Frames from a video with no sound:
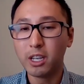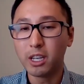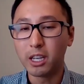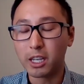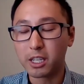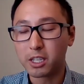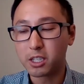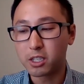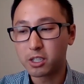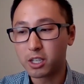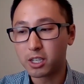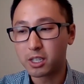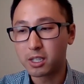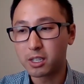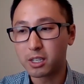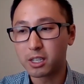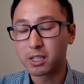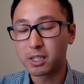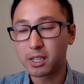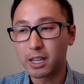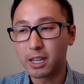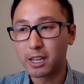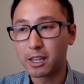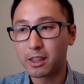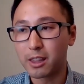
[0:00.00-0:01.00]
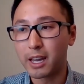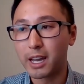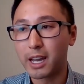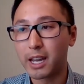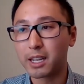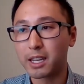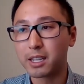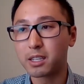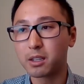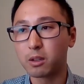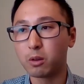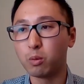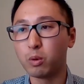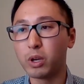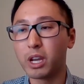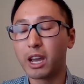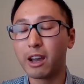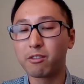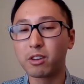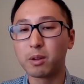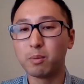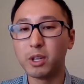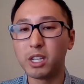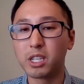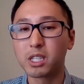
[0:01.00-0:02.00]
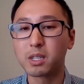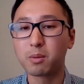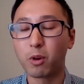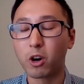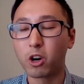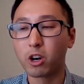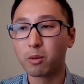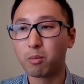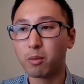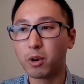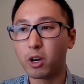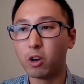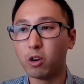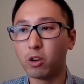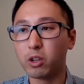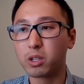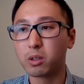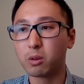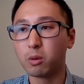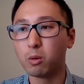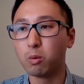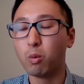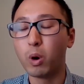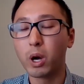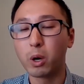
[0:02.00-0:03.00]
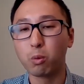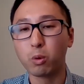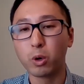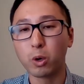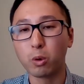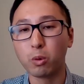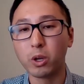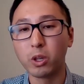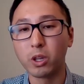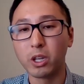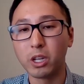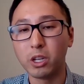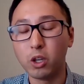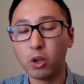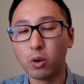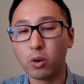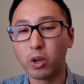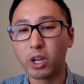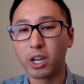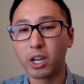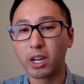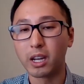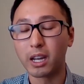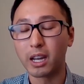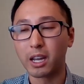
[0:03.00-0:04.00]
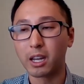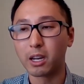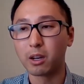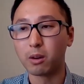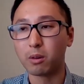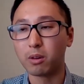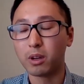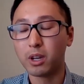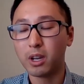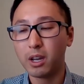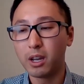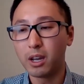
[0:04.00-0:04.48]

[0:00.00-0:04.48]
It's just to say that we have to be smart about what we're really doing and